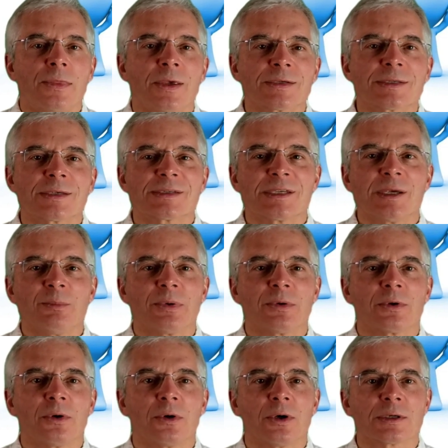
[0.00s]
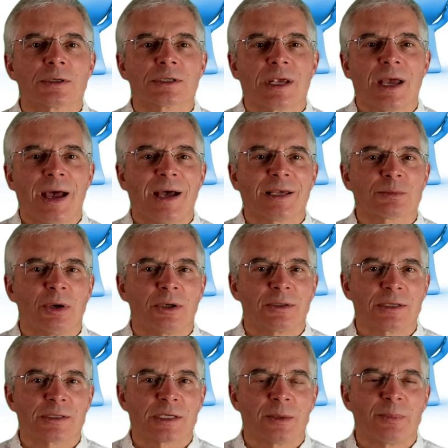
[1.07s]
Does the simple course ask
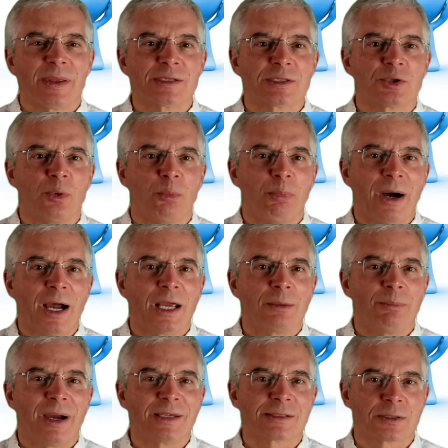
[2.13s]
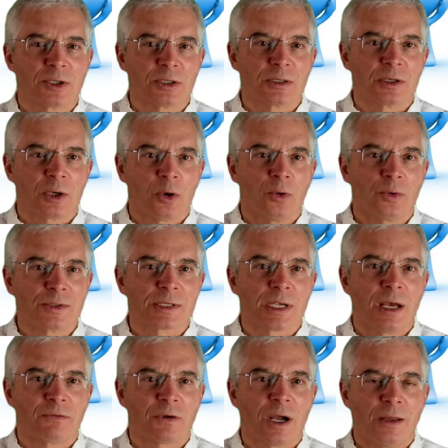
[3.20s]
participants to abide by certain codes of